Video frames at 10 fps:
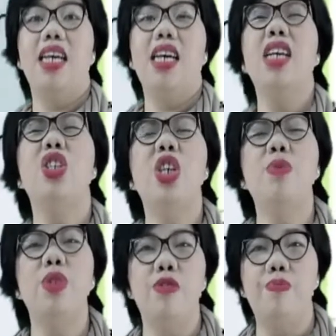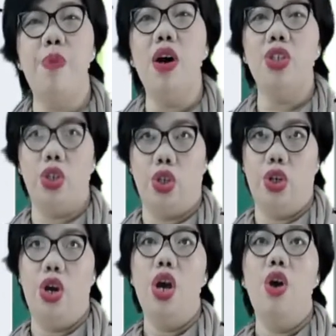In terms of
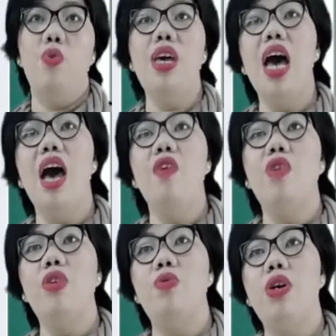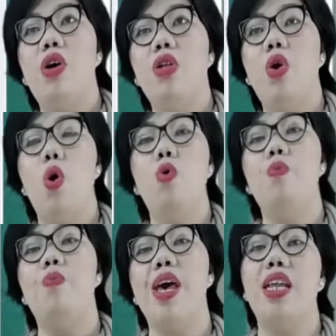posture, we have what we call
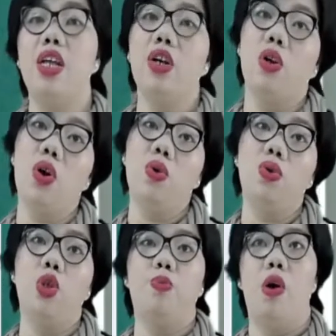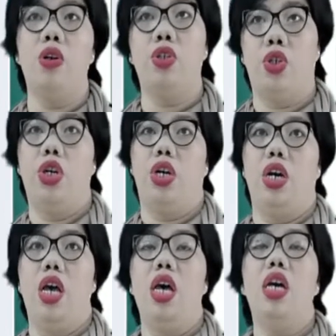open and closed posture.
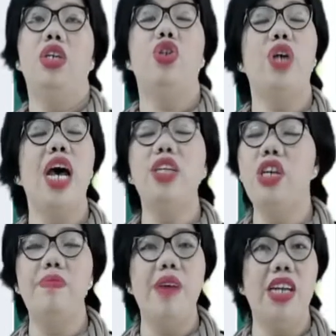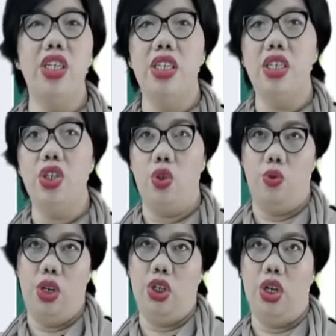Try to imagine this
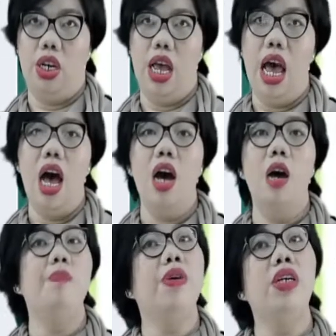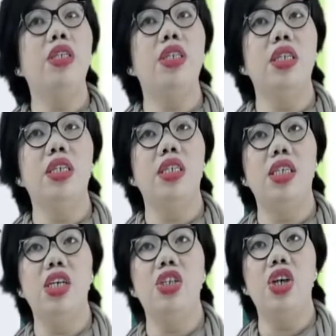situation. A person
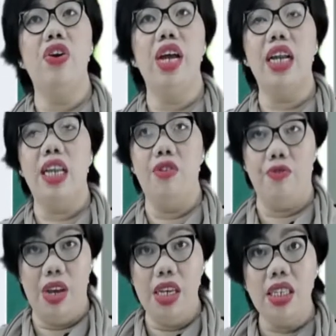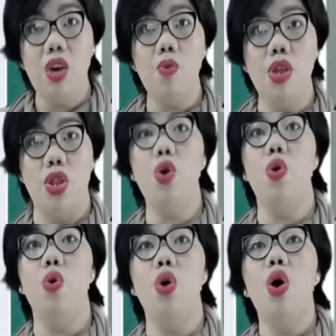sitting directly facing with
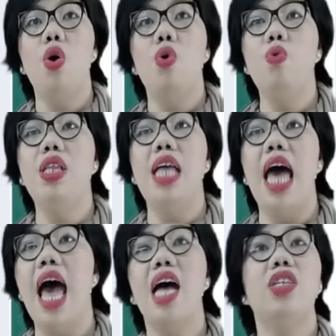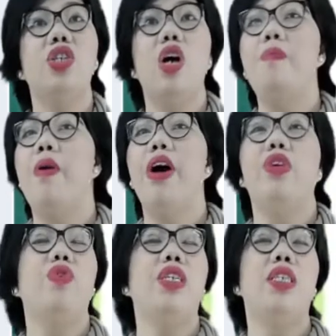you with hands
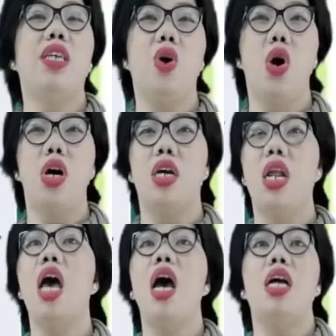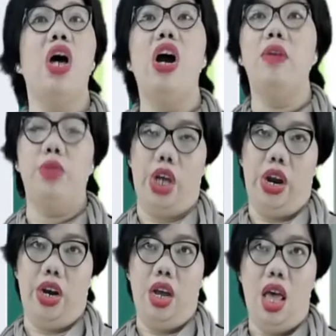apart resting on the
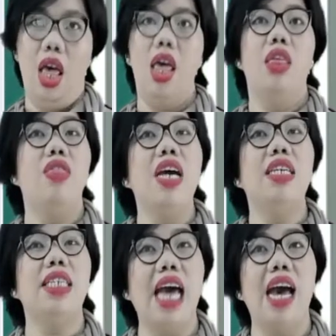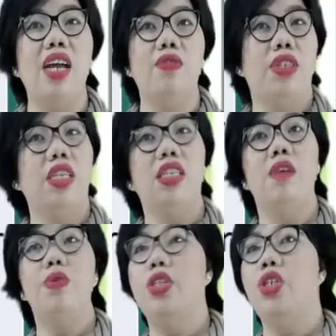armchair. This kind of sitting
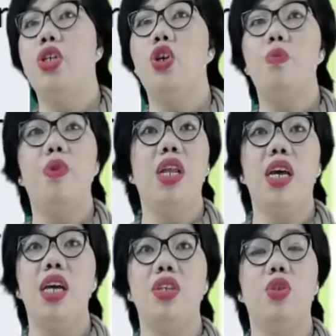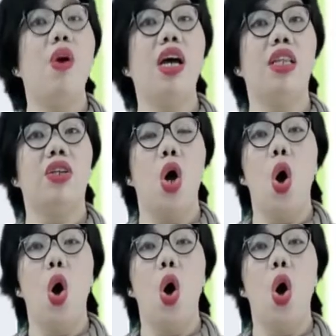position communicates what?